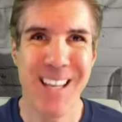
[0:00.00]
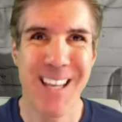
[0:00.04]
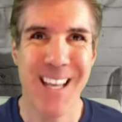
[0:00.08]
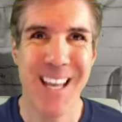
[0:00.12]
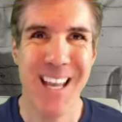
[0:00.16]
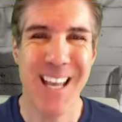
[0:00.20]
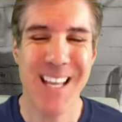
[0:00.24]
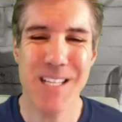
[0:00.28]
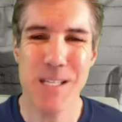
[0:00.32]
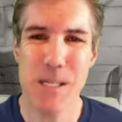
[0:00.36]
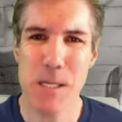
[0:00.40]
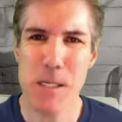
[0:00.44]

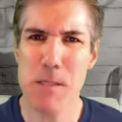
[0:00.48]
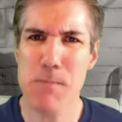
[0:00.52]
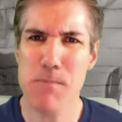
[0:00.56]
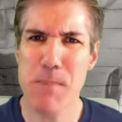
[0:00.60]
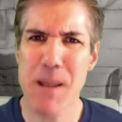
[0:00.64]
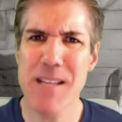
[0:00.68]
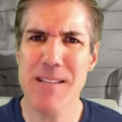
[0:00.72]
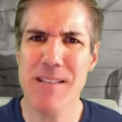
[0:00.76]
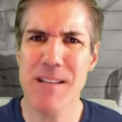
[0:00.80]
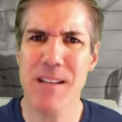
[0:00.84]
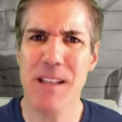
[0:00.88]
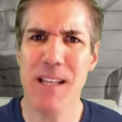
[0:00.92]
It just
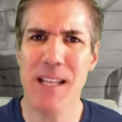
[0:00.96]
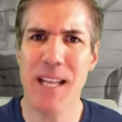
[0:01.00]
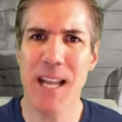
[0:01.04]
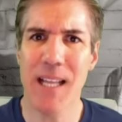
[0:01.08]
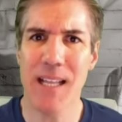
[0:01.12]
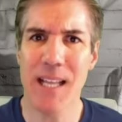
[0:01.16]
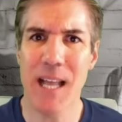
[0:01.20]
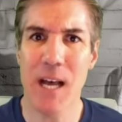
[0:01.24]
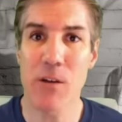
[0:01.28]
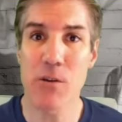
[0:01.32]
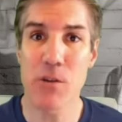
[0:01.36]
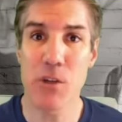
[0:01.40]
basically
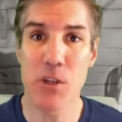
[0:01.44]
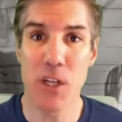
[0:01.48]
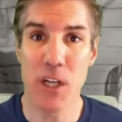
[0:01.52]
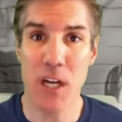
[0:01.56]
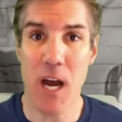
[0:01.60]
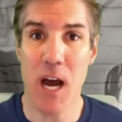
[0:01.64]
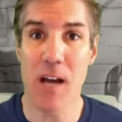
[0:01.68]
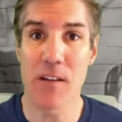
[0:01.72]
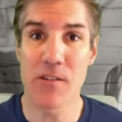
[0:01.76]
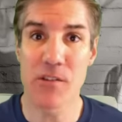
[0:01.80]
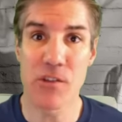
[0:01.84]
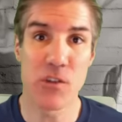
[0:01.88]
allows you to
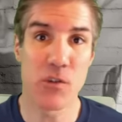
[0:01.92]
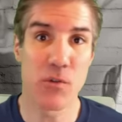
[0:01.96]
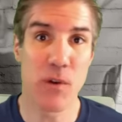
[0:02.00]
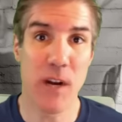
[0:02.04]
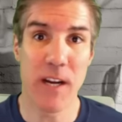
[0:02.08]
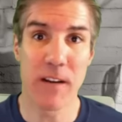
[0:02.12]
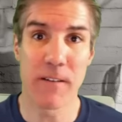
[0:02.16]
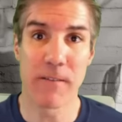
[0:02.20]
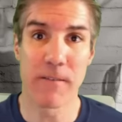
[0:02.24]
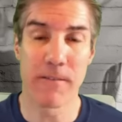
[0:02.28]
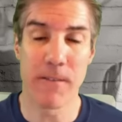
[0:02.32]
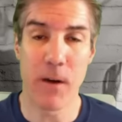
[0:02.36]

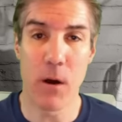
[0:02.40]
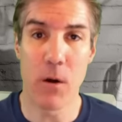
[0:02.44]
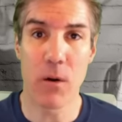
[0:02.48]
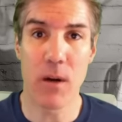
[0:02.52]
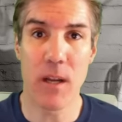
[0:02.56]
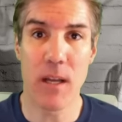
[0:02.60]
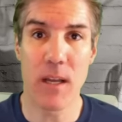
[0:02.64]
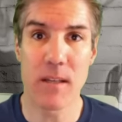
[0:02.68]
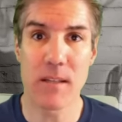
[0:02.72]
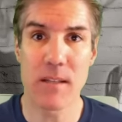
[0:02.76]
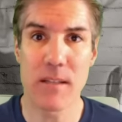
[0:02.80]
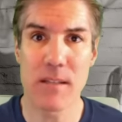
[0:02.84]
concentrate and
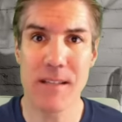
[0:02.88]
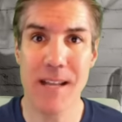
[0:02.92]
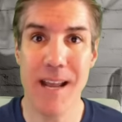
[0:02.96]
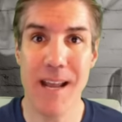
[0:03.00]
focus.